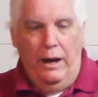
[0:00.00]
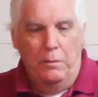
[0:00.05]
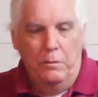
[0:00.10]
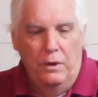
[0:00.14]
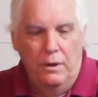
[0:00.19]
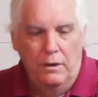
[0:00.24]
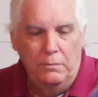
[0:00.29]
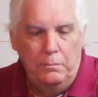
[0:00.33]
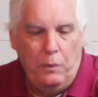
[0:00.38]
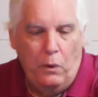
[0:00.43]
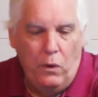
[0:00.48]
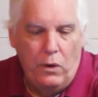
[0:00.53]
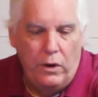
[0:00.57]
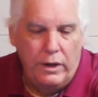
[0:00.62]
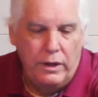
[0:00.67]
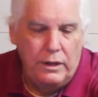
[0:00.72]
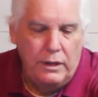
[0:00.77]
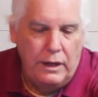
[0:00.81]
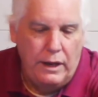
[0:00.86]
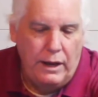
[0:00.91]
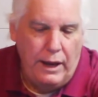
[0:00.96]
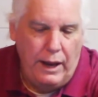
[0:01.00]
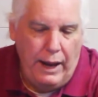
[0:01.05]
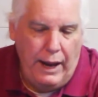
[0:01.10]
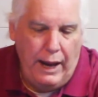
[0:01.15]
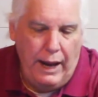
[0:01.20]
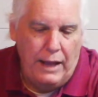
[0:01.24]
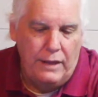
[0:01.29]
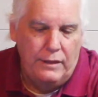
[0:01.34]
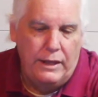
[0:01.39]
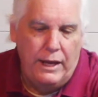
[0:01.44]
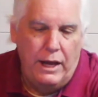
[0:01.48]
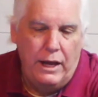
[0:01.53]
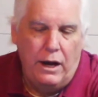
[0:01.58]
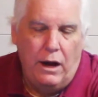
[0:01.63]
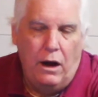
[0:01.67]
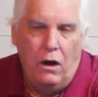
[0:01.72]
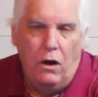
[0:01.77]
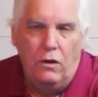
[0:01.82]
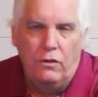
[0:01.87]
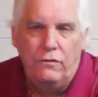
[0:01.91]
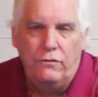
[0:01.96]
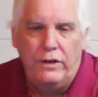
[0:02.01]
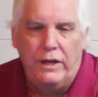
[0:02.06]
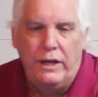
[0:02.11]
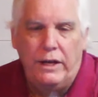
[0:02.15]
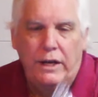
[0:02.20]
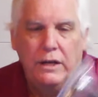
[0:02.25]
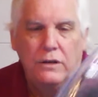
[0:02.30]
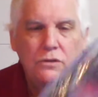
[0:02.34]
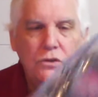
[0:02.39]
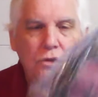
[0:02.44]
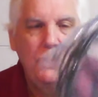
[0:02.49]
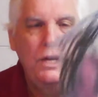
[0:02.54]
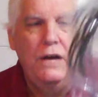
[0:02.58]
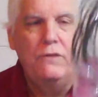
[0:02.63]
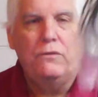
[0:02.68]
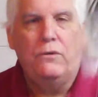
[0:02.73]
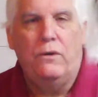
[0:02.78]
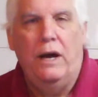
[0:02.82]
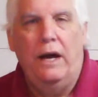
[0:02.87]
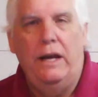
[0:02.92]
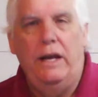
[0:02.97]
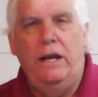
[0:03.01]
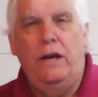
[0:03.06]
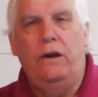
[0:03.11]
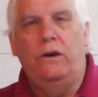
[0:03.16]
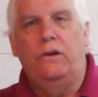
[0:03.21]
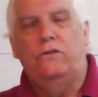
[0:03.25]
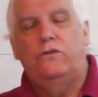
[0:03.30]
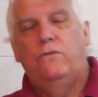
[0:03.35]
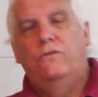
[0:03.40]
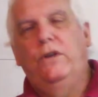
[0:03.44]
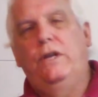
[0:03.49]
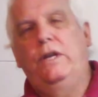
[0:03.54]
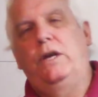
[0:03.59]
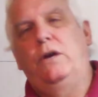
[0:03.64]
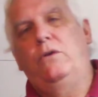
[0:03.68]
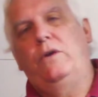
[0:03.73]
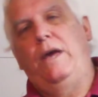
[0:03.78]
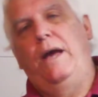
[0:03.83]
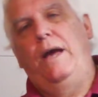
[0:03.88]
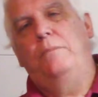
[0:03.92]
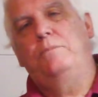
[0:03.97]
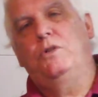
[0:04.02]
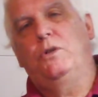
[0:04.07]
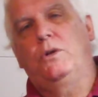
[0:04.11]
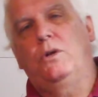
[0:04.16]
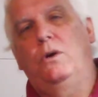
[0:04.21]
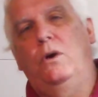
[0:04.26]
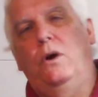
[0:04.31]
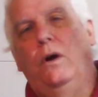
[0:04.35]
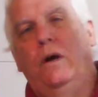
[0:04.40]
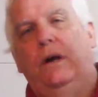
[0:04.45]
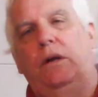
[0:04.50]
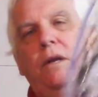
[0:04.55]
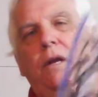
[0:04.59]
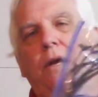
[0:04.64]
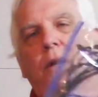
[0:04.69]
important, and then all the video stuff right here. It's the video capture card,